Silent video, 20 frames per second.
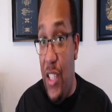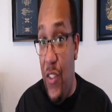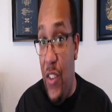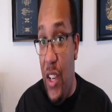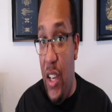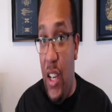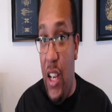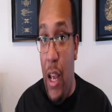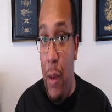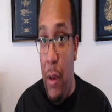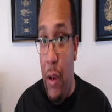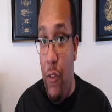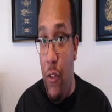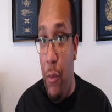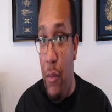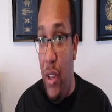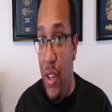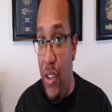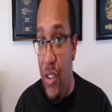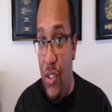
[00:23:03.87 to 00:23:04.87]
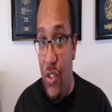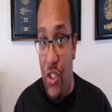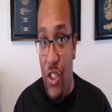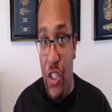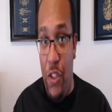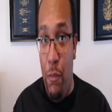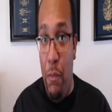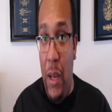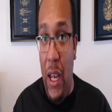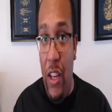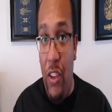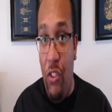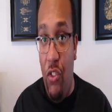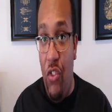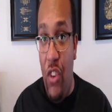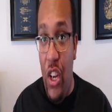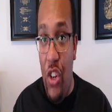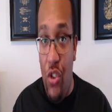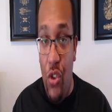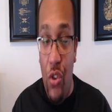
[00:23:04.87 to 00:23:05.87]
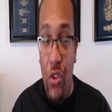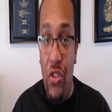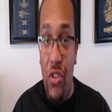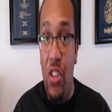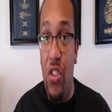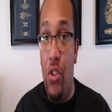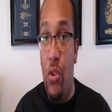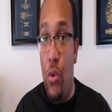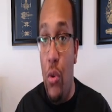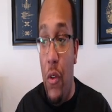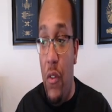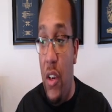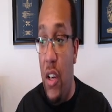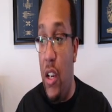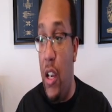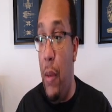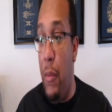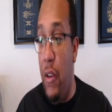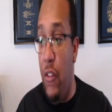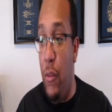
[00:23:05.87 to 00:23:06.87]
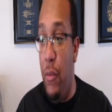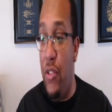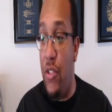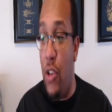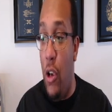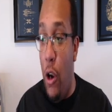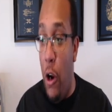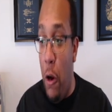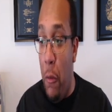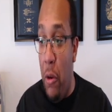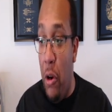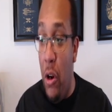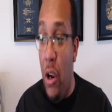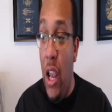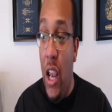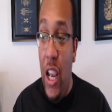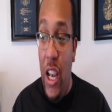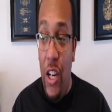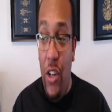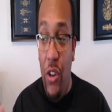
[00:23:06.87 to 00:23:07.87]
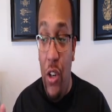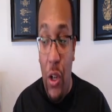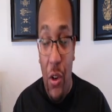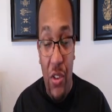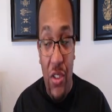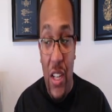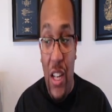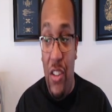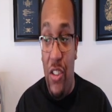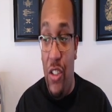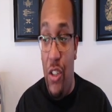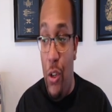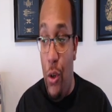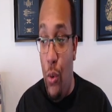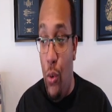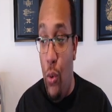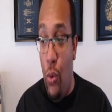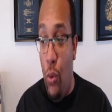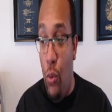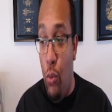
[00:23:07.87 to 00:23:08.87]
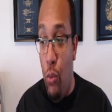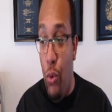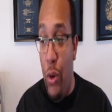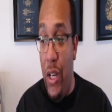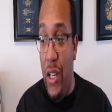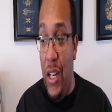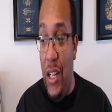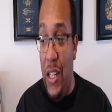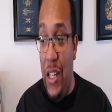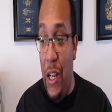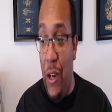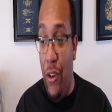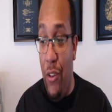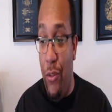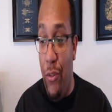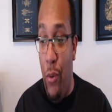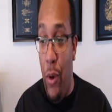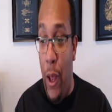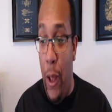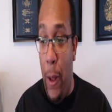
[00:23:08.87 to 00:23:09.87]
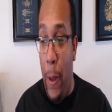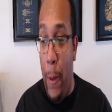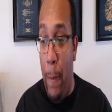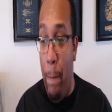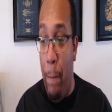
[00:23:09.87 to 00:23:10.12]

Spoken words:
it coming from his just base features and 2 of it coming from his armor, and you notice that 2 written in there as well.